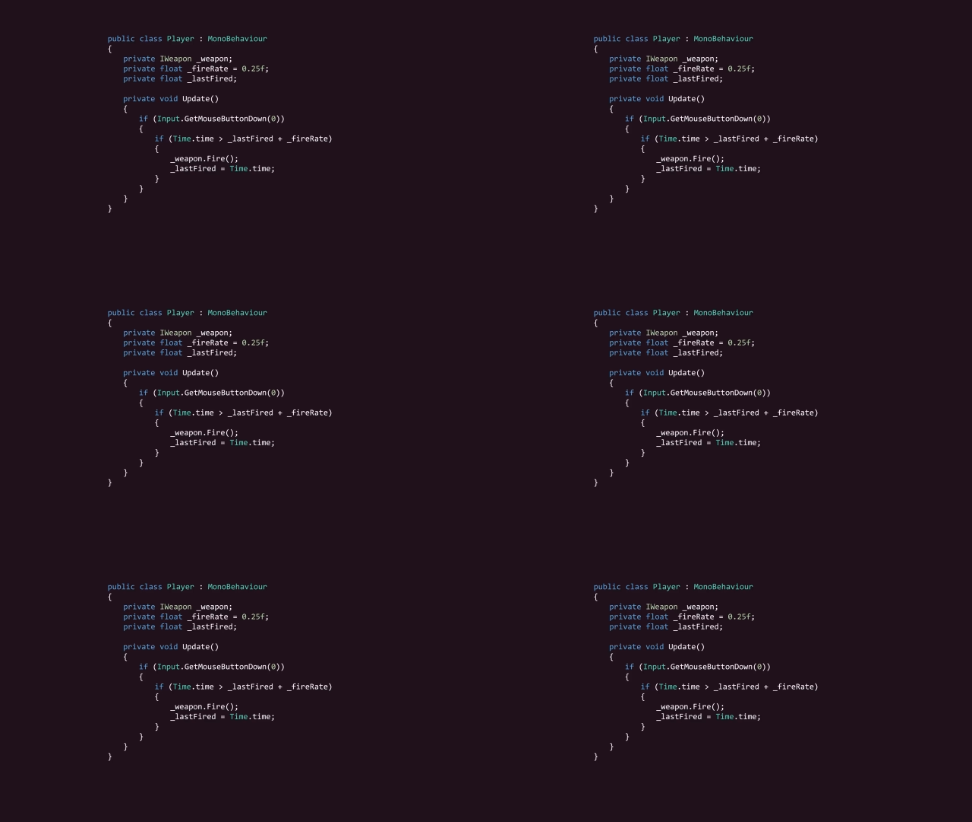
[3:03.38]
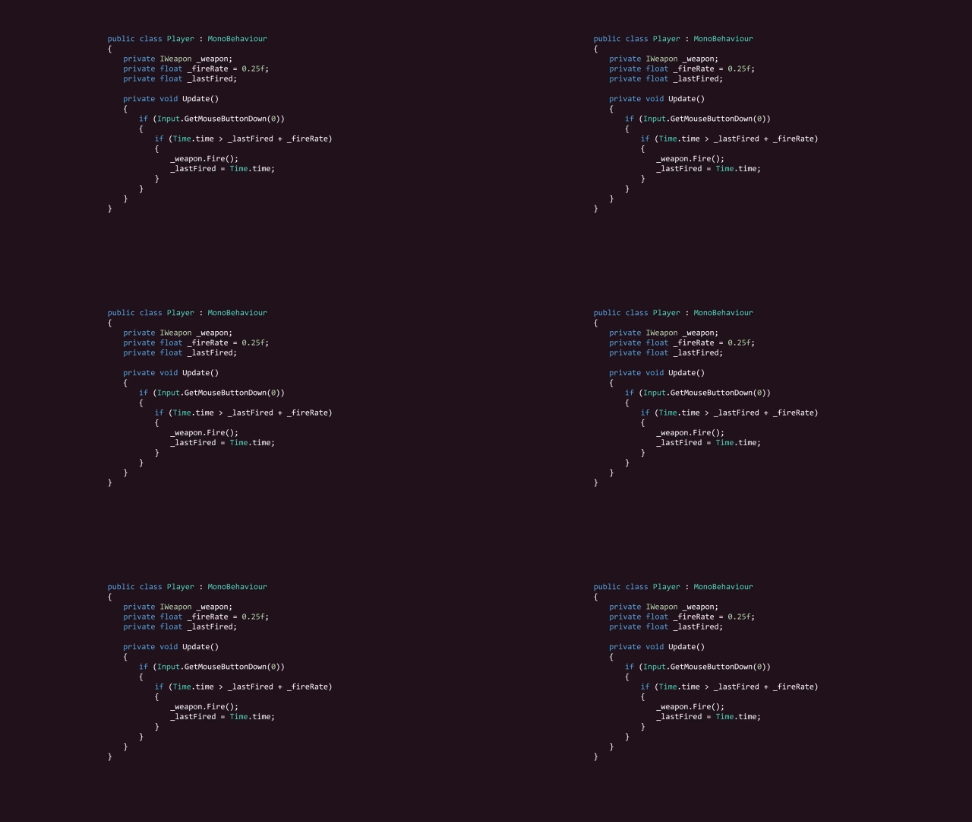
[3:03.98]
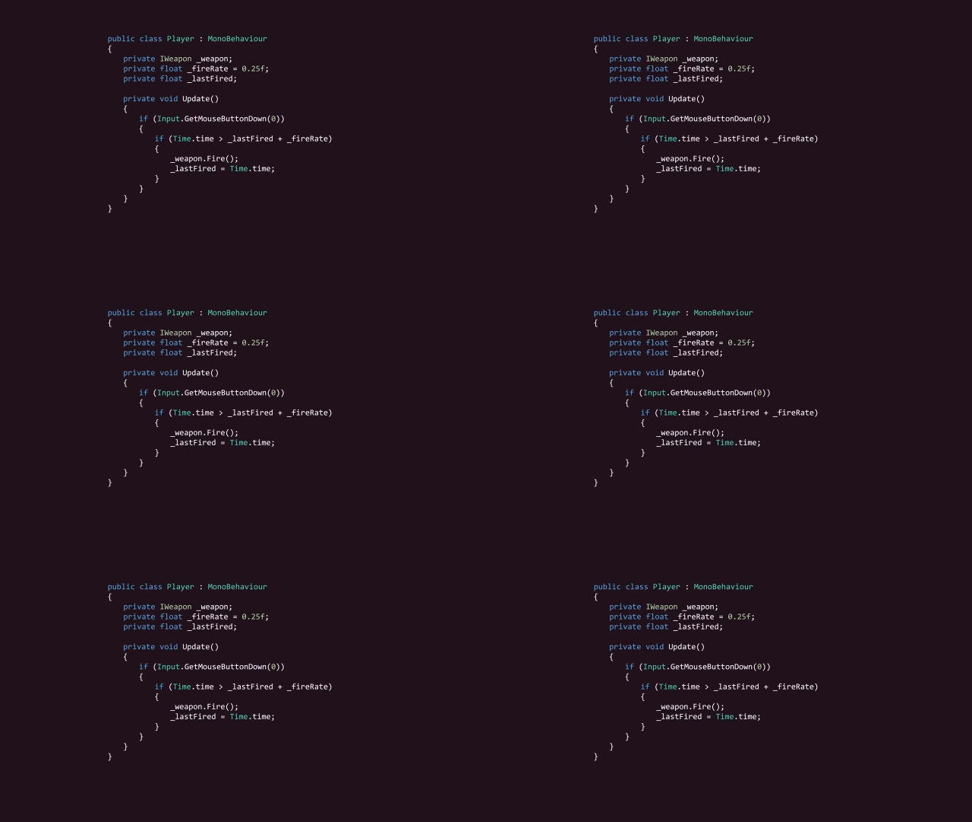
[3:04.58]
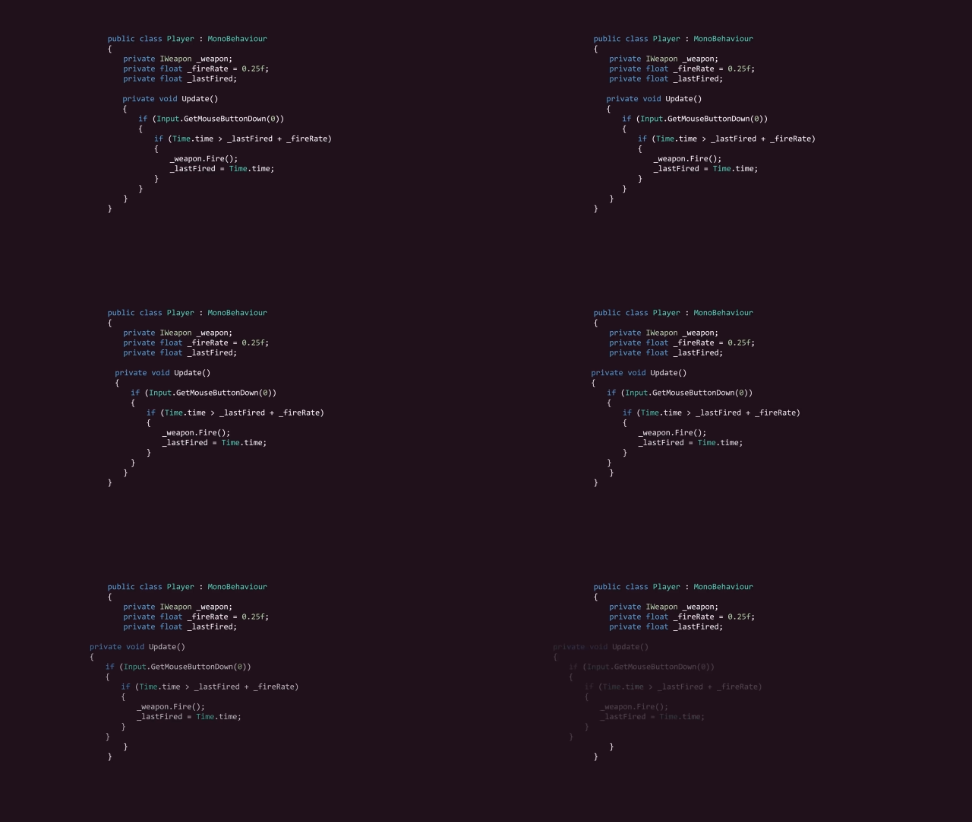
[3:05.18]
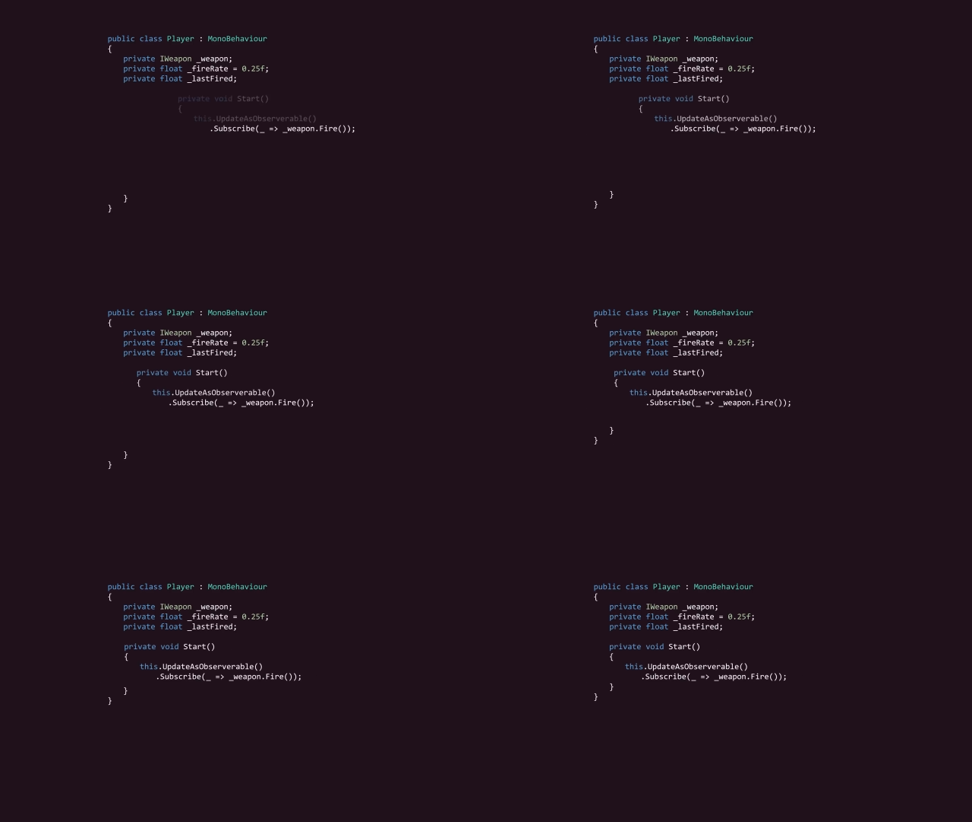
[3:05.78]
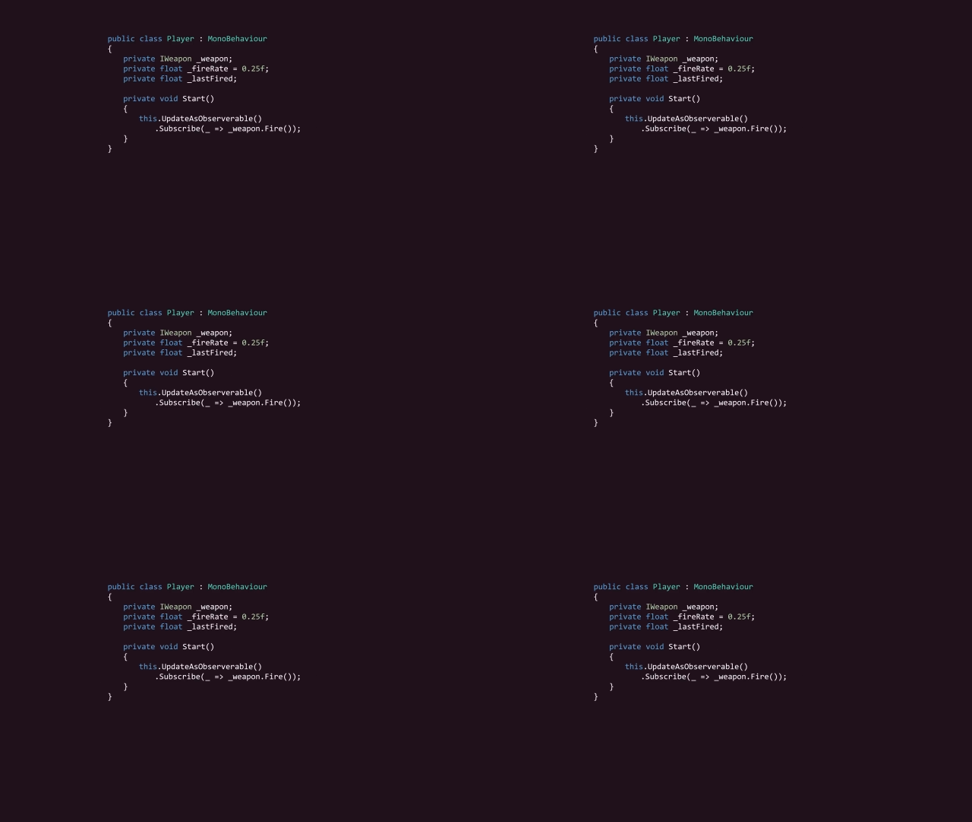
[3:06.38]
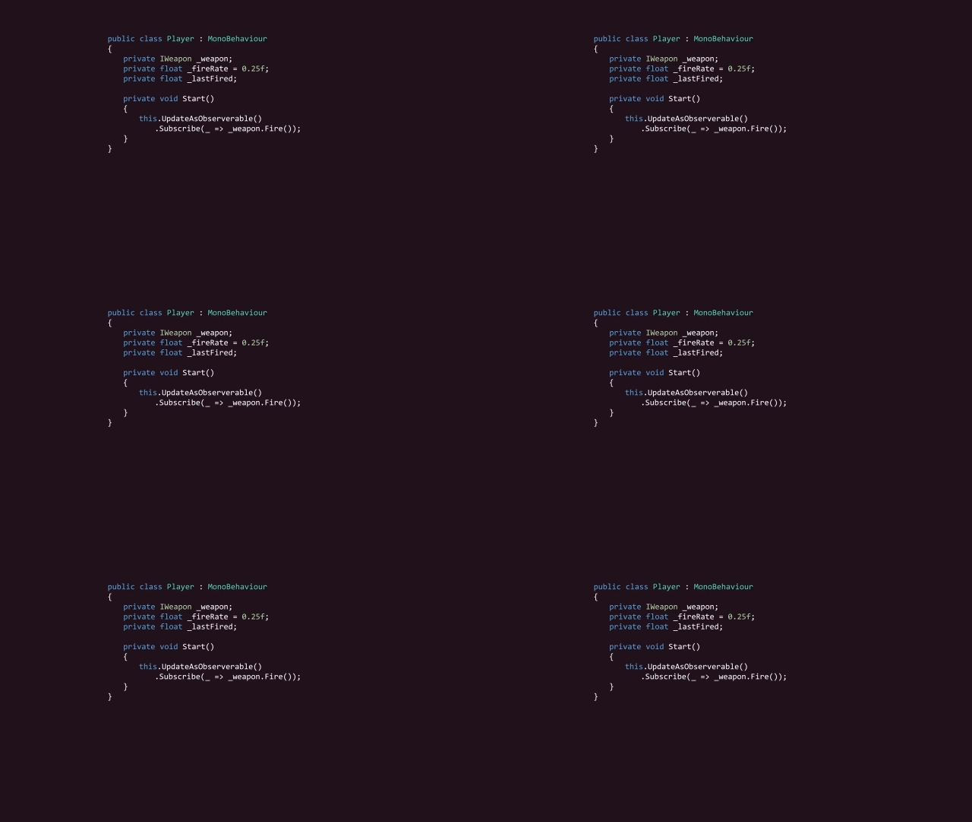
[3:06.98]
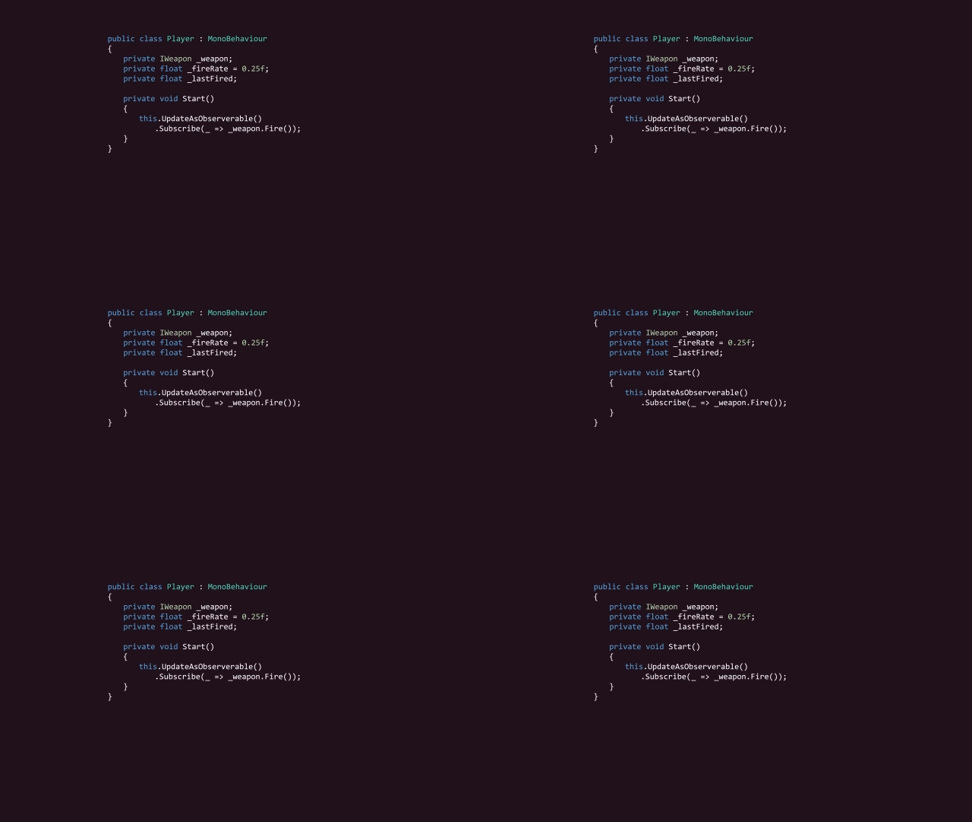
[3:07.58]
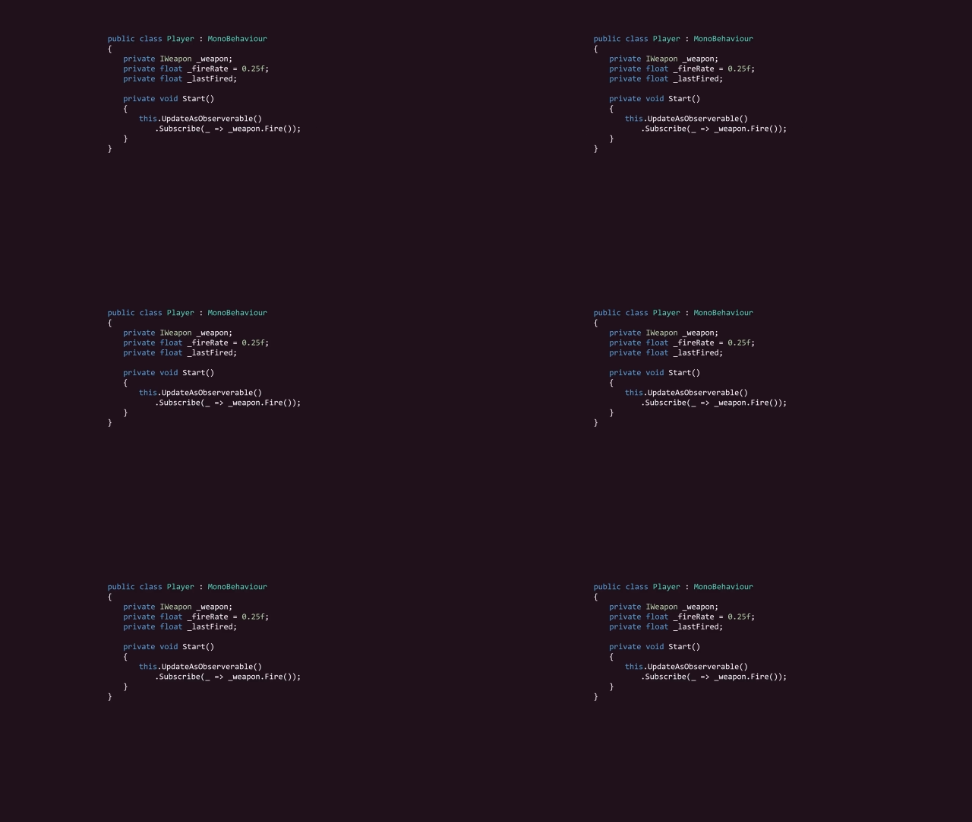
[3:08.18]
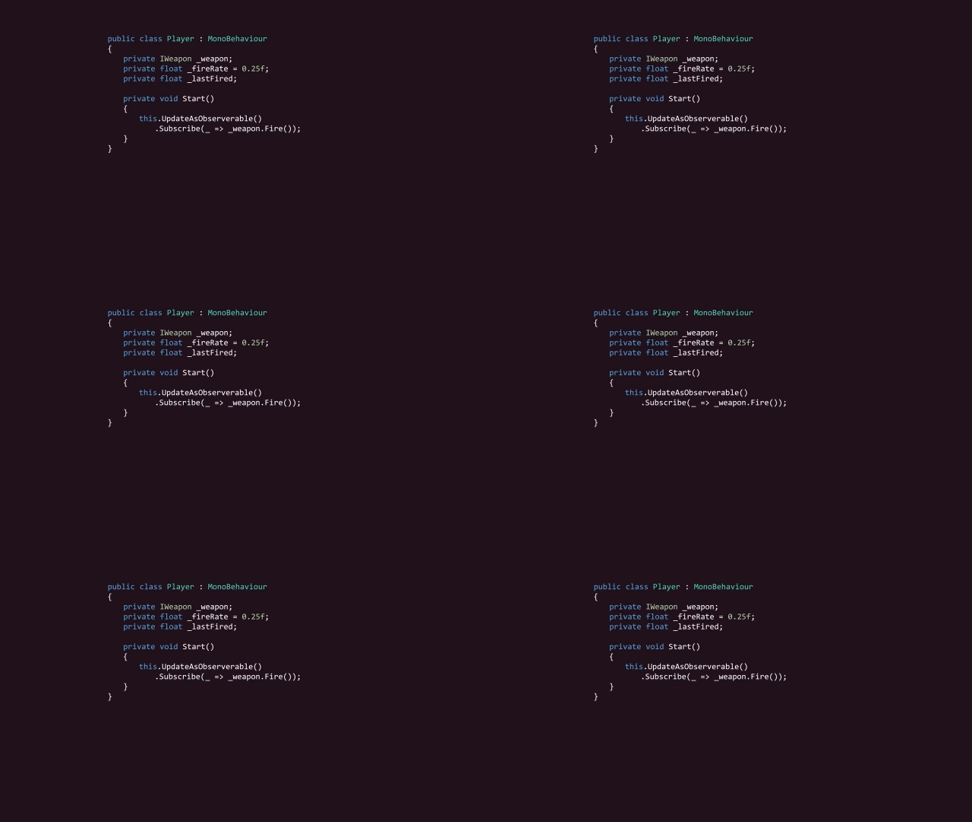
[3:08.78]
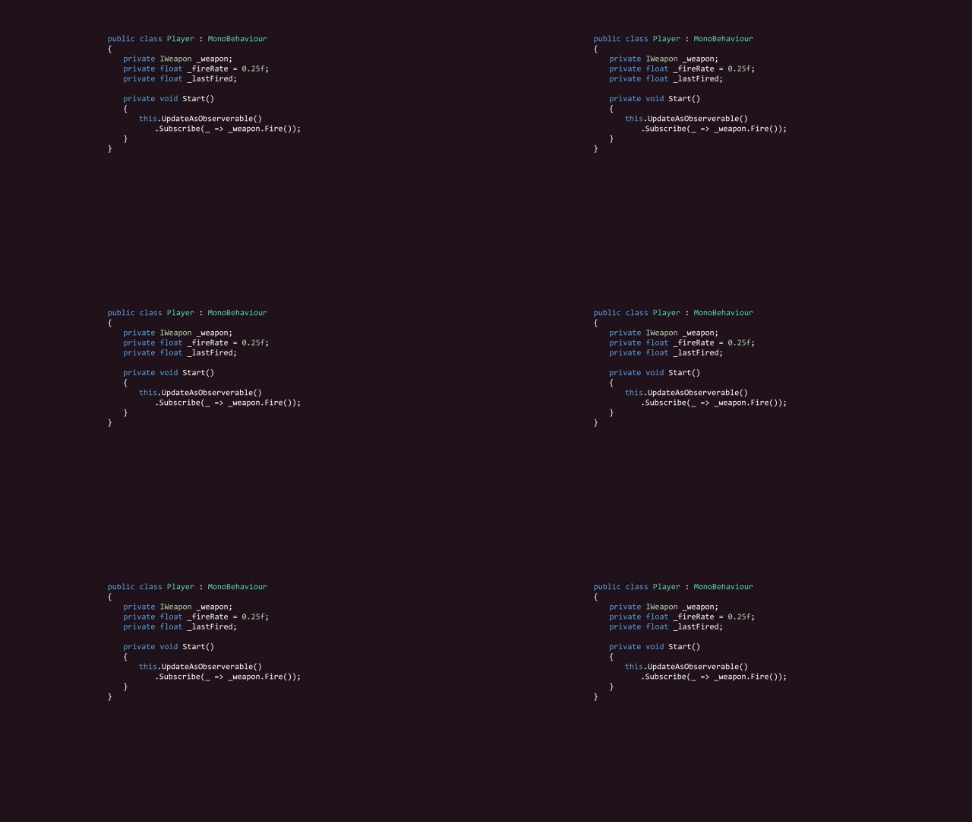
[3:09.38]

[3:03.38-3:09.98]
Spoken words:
No face is visible, so there are no lips to read.